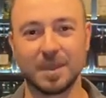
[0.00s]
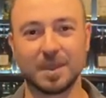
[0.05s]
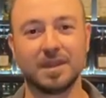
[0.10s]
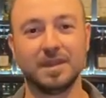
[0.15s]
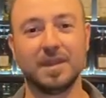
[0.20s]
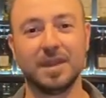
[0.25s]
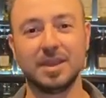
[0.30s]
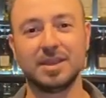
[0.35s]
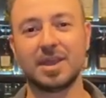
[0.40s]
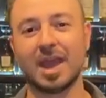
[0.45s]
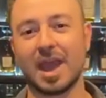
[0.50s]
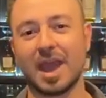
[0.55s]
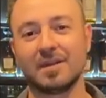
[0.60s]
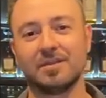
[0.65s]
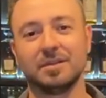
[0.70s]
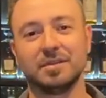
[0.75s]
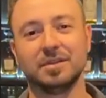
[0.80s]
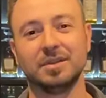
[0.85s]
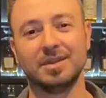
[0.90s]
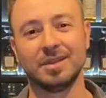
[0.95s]
There you have
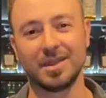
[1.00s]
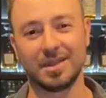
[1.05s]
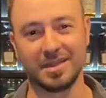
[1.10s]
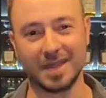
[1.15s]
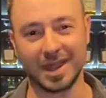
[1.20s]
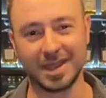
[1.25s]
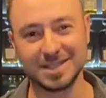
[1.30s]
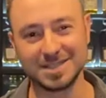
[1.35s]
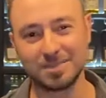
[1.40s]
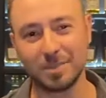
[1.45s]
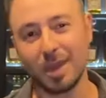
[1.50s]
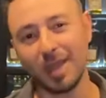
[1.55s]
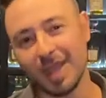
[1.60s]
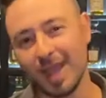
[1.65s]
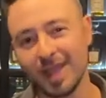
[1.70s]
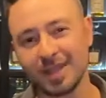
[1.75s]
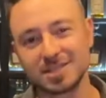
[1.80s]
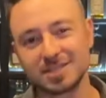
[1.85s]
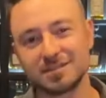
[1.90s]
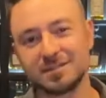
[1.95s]
it. That is my
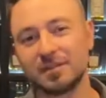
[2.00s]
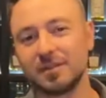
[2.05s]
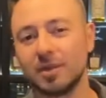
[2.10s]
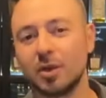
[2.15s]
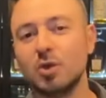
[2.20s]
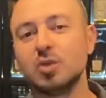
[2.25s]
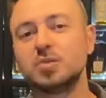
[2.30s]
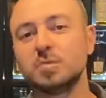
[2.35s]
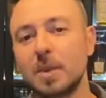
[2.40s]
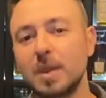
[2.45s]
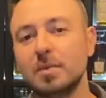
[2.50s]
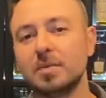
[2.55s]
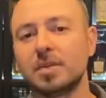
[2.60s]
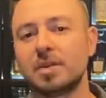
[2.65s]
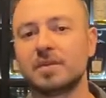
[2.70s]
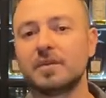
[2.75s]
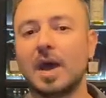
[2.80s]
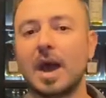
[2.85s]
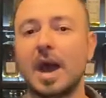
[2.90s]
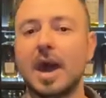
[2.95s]
answer for those people that
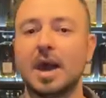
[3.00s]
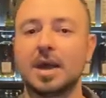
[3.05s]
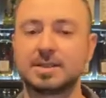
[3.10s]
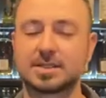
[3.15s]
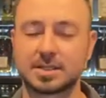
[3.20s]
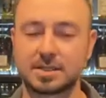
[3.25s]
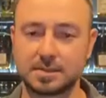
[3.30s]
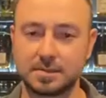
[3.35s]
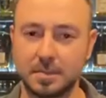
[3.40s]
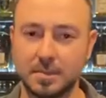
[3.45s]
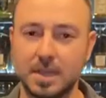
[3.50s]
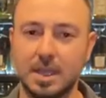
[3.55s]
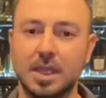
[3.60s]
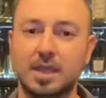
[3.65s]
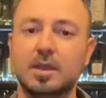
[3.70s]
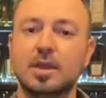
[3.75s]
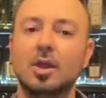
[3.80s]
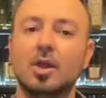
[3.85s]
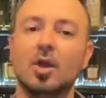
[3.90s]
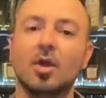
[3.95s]
have asked
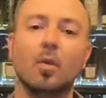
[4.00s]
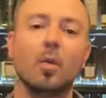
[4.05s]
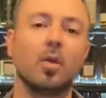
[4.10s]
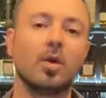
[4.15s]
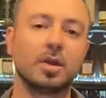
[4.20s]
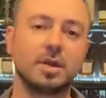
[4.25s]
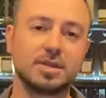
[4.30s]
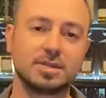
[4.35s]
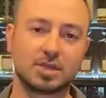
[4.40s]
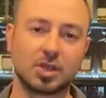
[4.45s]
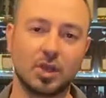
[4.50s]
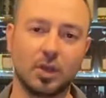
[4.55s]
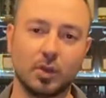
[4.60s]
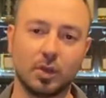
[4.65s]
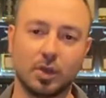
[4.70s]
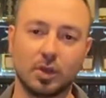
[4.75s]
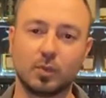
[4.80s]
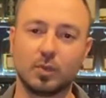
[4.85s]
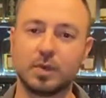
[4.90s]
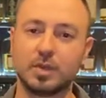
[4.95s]
me what is going
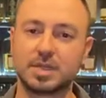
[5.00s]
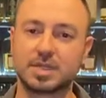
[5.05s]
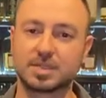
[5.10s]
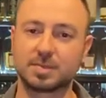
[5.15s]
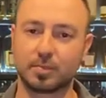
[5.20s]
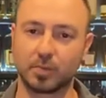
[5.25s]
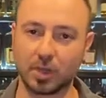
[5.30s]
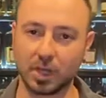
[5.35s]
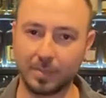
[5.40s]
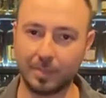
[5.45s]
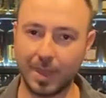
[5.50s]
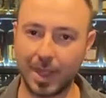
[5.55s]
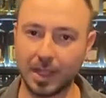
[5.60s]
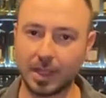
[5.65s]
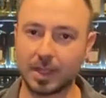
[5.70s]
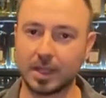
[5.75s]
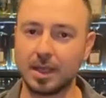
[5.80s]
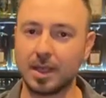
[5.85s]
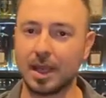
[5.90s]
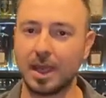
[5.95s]
on with Springbank
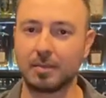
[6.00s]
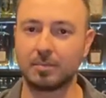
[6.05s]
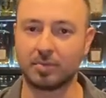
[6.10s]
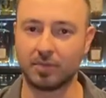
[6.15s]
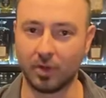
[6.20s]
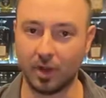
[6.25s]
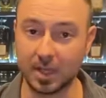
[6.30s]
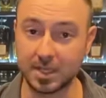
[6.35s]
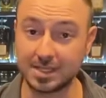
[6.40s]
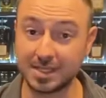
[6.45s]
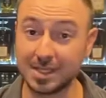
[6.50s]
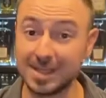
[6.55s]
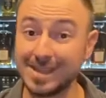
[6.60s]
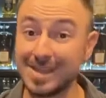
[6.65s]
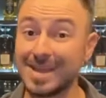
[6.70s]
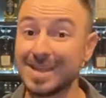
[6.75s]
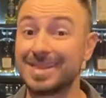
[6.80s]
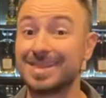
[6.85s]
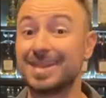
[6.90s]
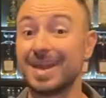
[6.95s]
pricing.
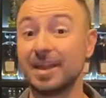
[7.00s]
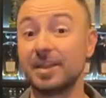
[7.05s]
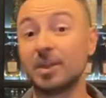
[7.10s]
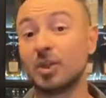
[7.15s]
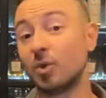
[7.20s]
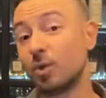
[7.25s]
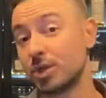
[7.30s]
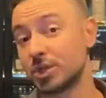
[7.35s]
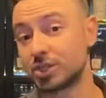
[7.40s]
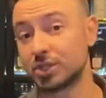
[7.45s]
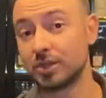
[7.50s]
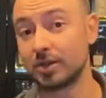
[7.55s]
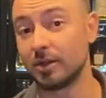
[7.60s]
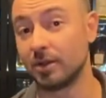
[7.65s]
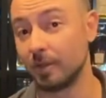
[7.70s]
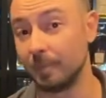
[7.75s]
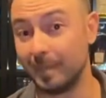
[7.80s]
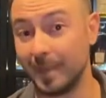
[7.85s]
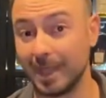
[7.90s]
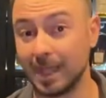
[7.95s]
The other question that
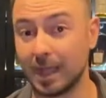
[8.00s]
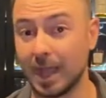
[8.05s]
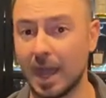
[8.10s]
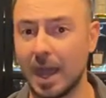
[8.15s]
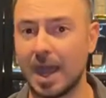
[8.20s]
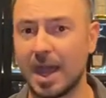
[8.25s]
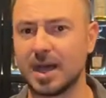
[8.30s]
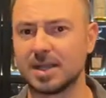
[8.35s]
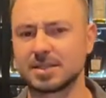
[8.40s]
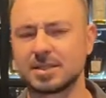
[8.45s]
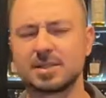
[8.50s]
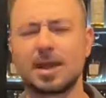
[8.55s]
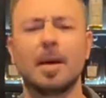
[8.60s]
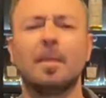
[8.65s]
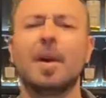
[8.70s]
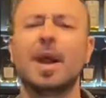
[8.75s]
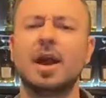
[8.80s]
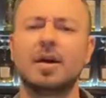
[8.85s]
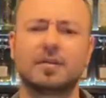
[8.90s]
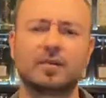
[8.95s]
I'm being asked,
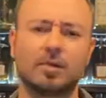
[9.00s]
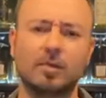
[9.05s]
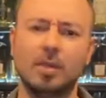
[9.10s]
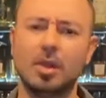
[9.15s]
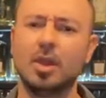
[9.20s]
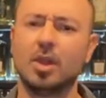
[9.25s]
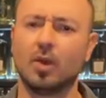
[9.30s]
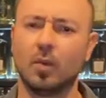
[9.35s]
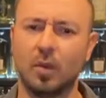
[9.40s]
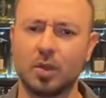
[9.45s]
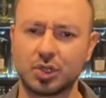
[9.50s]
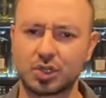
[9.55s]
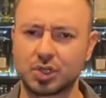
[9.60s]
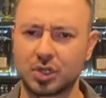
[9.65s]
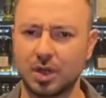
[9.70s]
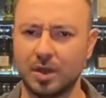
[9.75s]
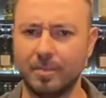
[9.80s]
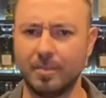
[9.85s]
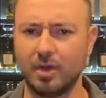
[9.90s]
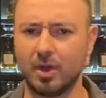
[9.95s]
apart from what should
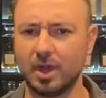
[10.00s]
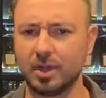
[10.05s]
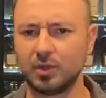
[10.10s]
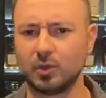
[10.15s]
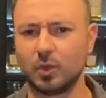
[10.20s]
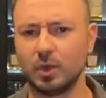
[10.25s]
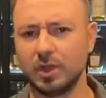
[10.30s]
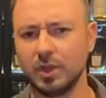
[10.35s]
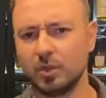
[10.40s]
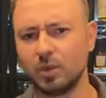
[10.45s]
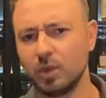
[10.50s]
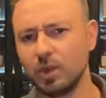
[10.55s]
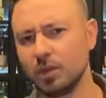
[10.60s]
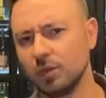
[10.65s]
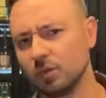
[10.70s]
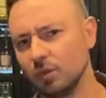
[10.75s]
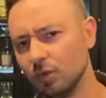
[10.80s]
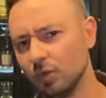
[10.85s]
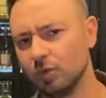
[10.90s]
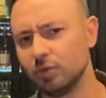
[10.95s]
I buy in
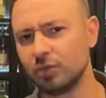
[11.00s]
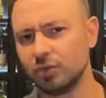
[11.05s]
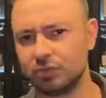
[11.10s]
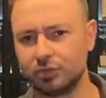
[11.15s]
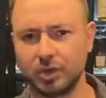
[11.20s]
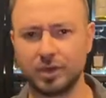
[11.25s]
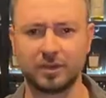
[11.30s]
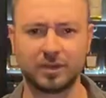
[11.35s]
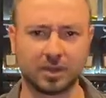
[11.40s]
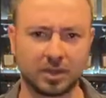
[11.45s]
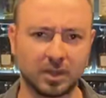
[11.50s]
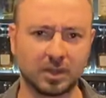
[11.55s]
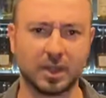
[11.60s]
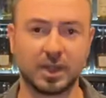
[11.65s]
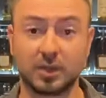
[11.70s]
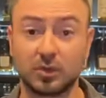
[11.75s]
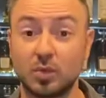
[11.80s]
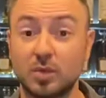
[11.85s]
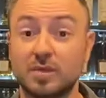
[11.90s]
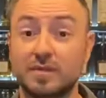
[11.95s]
2022 to drink, to
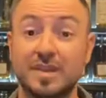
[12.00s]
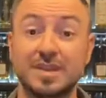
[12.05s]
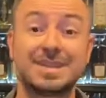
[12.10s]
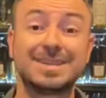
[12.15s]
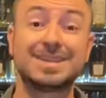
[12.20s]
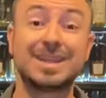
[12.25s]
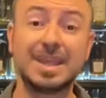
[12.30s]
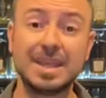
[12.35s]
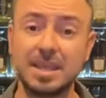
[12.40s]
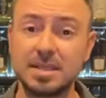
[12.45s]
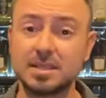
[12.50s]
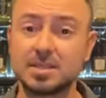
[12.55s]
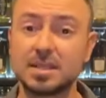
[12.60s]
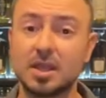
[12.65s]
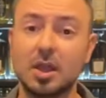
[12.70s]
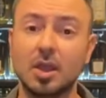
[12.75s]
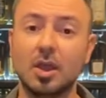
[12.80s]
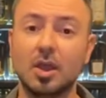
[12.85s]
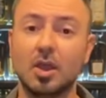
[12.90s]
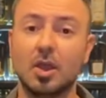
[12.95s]
collect, to invest, is
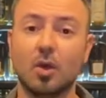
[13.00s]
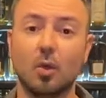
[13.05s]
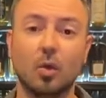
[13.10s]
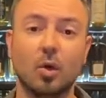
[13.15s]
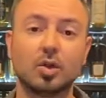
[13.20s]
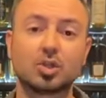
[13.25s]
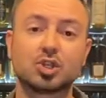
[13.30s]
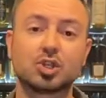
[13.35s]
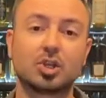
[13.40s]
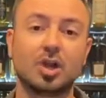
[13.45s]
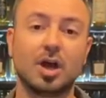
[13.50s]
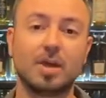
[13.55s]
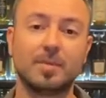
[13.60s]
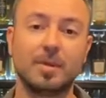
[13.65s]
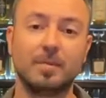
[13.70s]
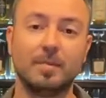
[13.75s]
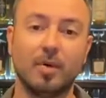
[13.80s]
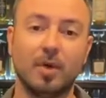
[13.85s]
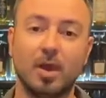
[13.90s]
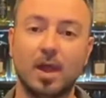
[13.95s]
what should I be
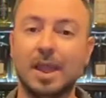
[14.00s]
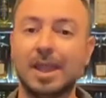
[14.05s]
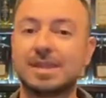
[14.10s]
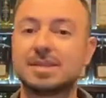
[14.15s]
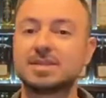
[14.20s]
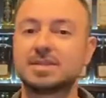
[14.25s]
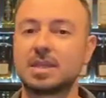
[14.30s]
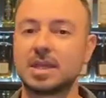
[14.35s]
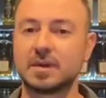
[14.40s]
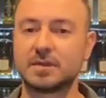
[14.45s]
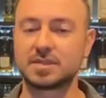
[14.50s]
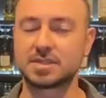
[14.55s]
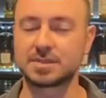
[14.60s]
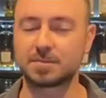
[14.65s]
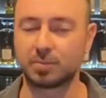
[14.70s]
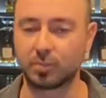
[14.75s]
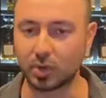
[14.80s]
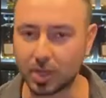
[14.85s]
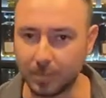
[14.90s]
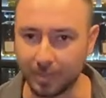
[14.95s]
buying instead of
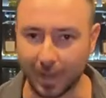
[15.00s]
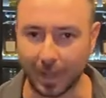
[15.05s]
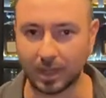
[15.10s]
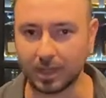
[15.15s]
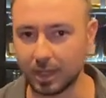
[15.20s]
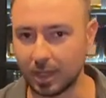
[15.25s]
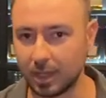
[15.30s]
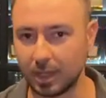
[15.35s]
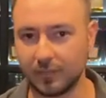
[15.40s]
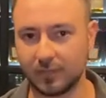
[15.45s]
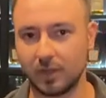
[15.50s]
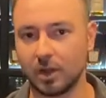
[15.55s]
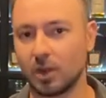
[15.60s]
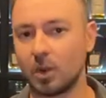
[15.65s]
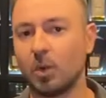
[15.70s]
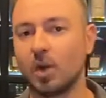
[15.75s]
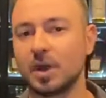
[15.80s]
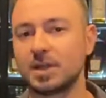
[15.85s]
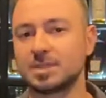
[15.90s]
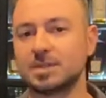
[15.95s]
Springbank if I
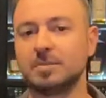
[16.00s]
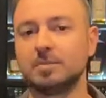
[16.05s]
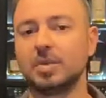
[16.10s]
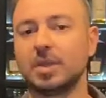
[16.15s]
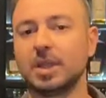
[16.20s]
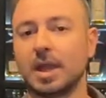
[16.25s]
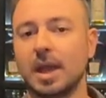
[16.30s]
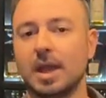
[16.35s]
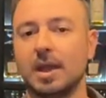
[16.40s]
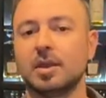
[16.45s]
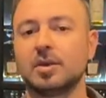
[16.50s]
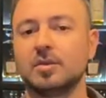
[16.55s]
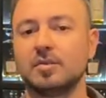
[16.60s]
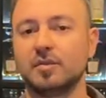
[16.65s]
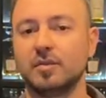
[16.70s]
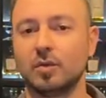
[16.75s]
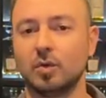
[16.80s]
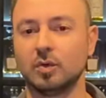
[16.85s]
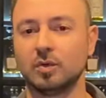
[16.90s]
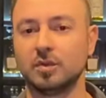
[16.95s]
quite simply can't
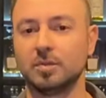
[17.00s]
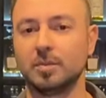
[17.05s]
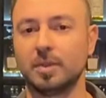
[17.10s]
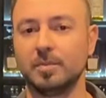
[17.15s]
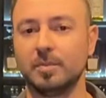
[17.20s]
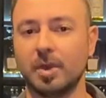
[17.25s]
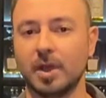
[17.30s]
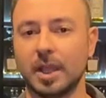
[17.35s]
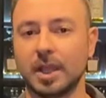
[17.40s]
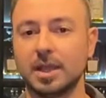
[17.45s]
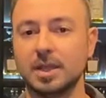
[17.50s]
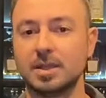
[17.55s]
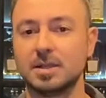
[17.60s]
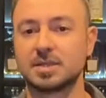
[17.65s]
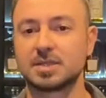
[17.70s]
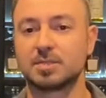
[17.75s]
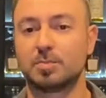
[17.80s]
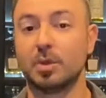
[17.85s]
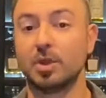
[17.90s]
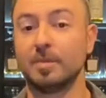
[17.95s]
afford to be buying
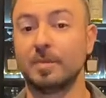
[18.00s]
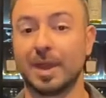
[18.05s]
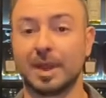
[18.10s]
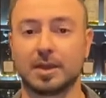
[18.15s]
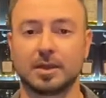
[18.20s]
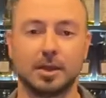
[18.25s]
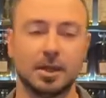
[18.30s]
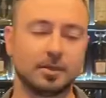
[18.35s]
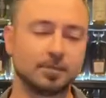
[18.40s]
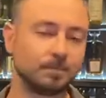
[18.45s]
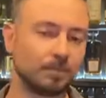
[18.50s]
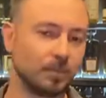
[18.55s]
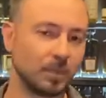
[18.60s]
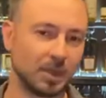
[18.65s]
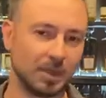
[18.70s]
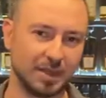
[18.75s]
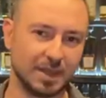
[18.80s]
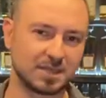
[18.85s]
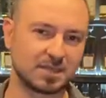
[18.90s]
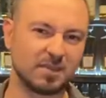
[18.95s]
Springbank? Now,
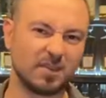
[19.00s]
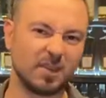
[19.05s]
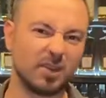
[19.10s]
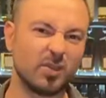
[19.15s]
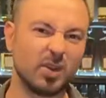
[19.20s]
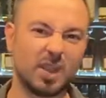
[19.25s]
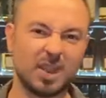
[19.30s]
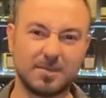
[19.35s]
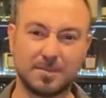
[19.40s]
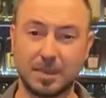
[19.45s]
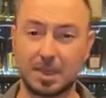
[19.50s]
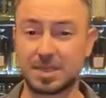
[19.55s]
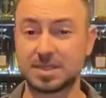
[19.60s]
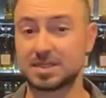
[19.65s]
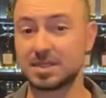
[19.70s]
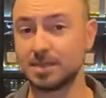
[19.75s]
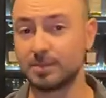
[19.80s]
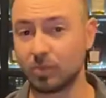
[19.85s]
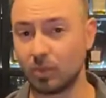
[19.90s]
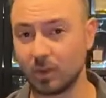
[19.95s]
that's a very
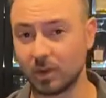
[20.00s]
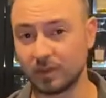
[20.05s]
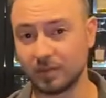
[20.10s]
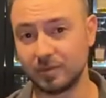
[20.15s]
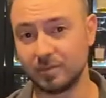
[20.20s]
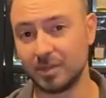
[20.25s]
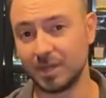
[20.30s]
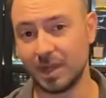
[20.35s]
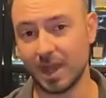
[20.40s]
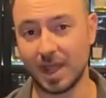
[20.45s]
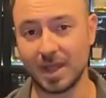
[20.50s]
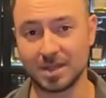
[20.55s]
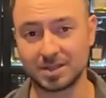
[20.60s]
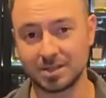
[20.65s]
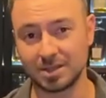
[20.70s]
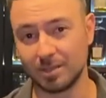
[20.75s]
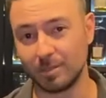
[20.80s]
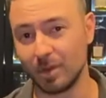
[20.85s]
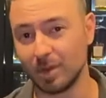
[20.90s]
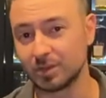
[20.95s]
simple one for me to
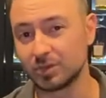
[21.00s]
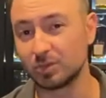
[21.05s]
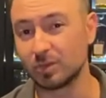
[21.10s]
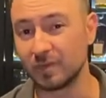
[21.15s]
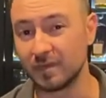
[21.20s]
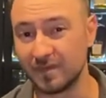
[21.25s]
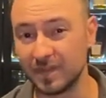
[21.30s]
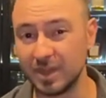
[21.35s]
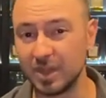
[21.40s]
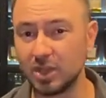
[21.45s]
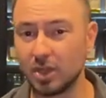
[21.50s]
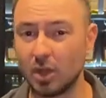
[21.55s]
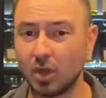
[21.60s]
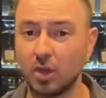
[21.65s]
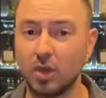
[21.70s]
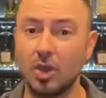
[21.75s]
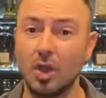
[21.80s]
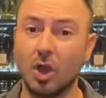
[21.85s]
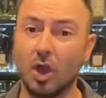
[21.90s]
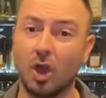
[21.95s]
answer. I might do a
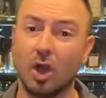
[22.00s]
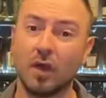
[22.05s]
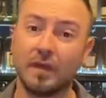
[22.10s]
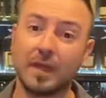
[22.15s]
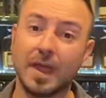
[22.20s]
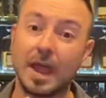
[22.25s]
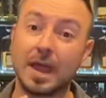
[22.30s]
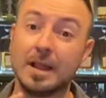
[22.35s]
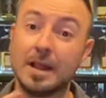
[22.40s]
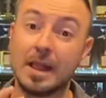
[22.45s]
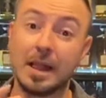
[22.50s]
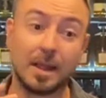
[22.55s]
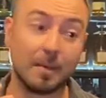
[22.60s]
video on that.